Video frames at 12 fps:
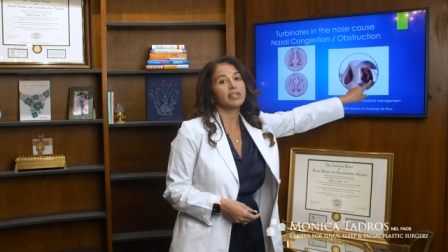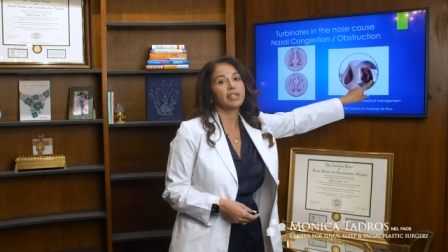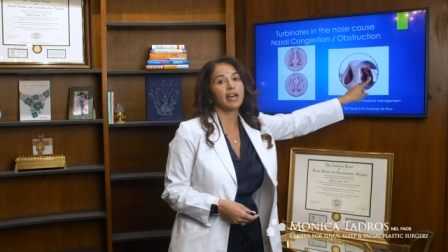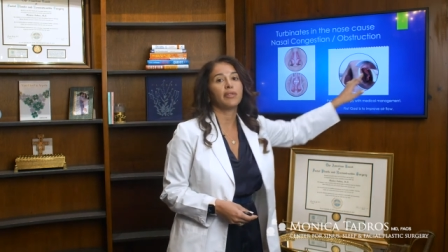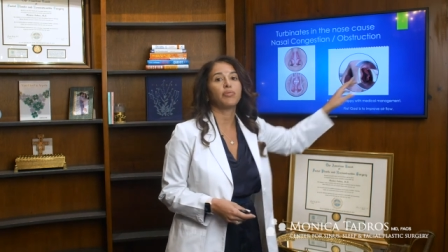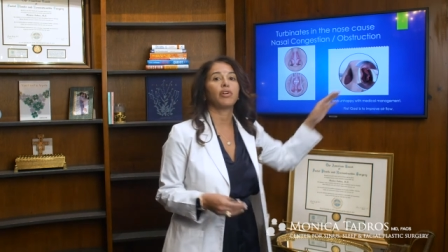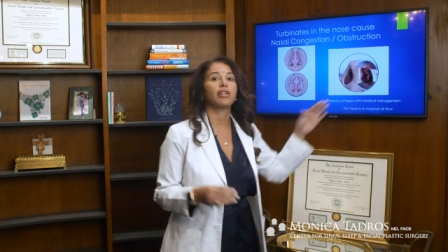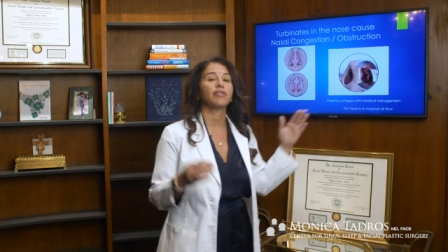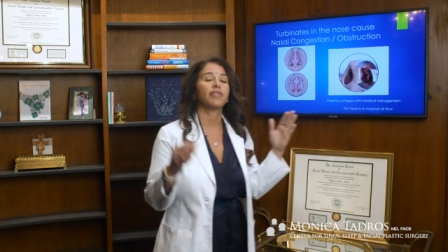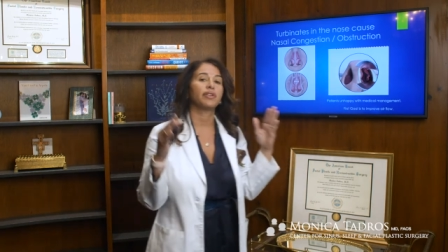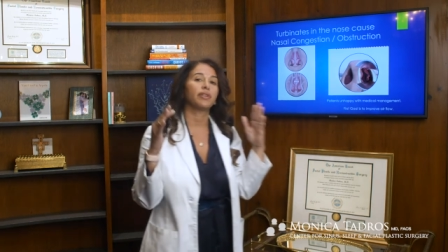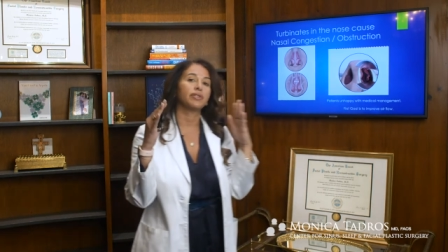the sidewall
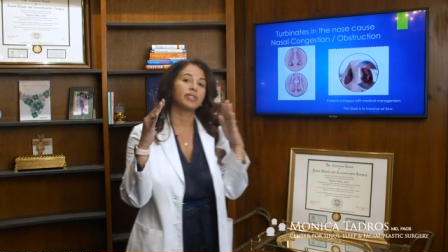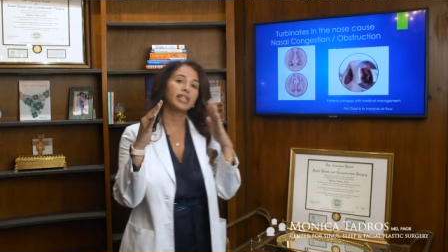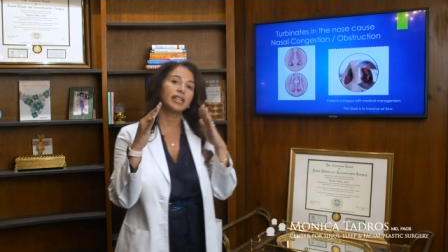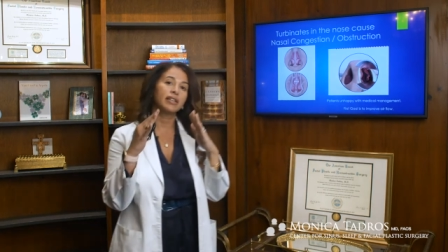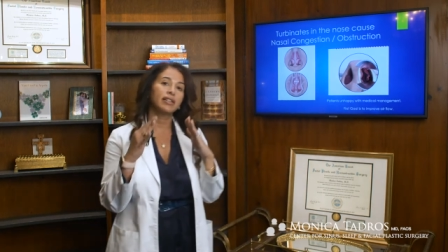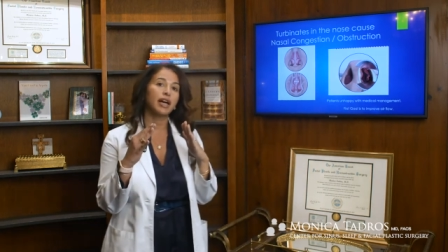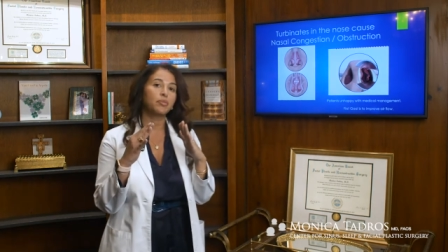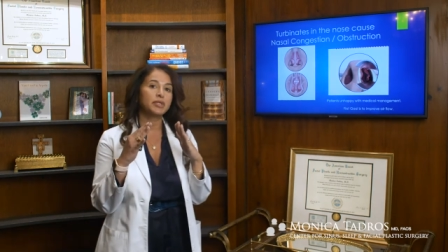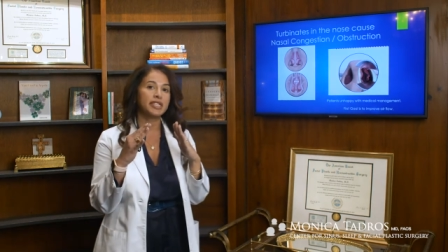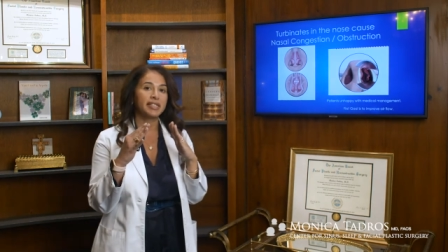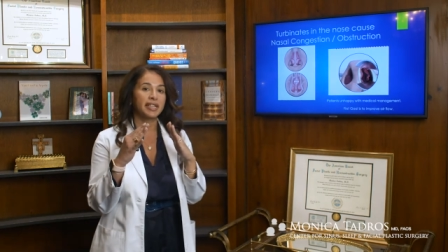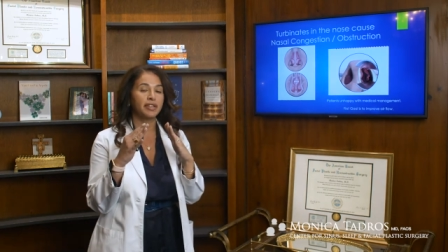of the nose, it
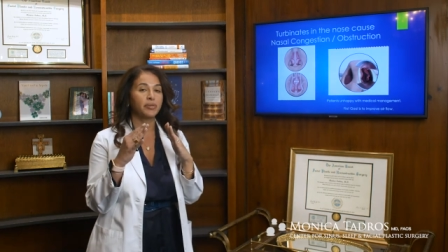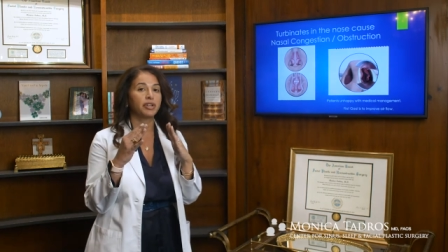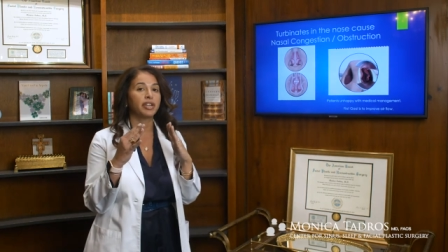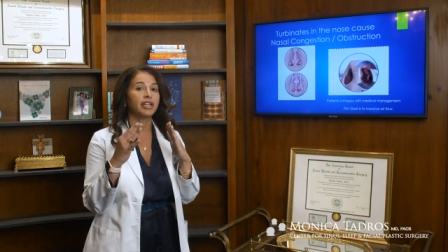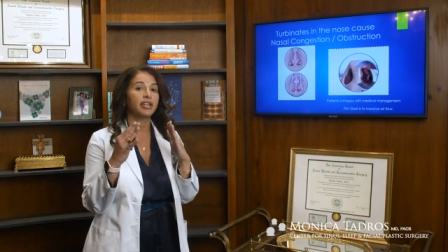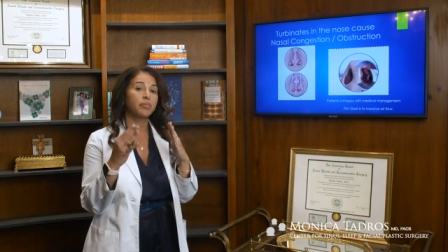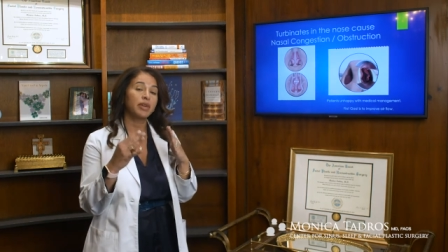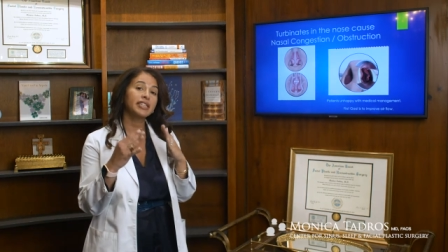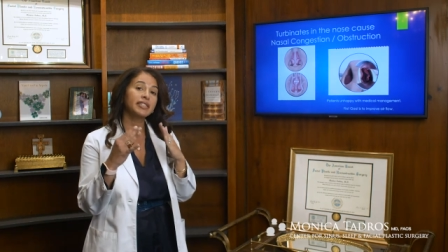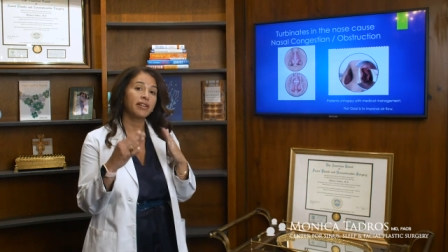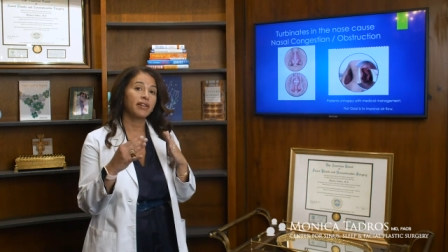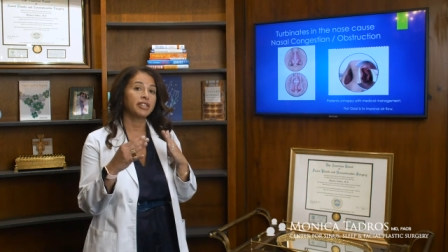collapses inward and
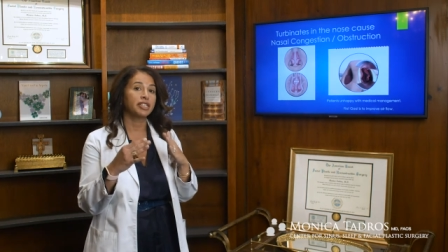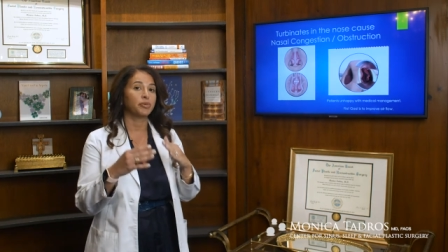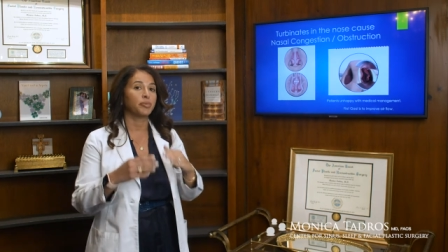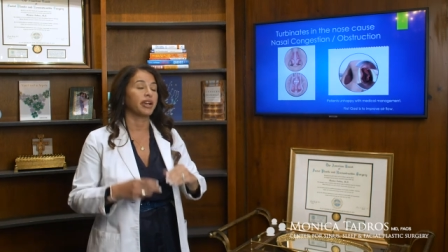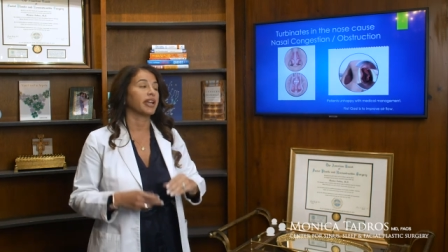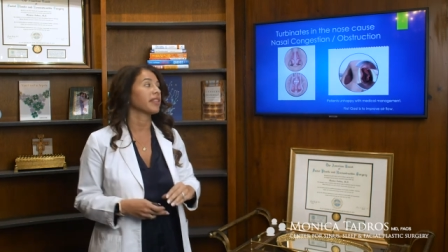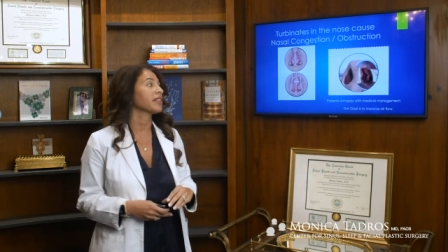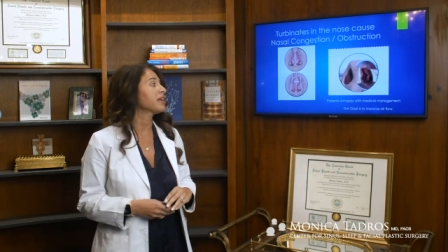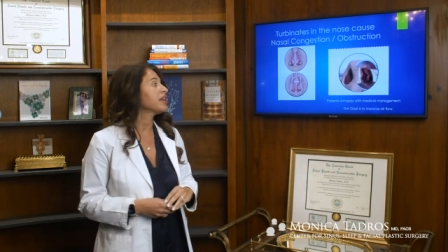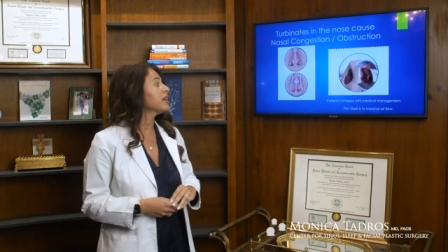makes it hard to breathe.